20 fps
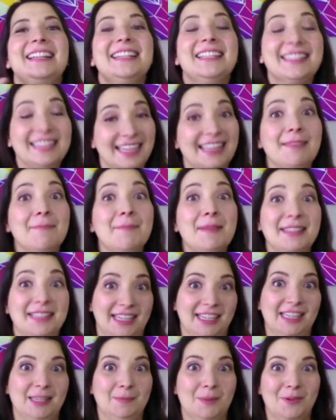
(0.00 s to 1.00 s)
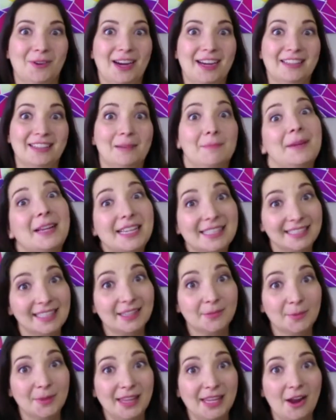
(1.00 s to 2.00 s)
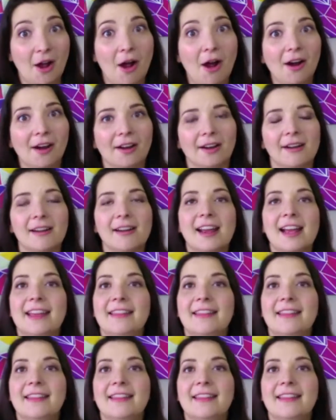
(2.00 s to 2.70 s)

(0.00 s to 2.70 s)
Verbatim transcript: See them as inspiration because that's what they are.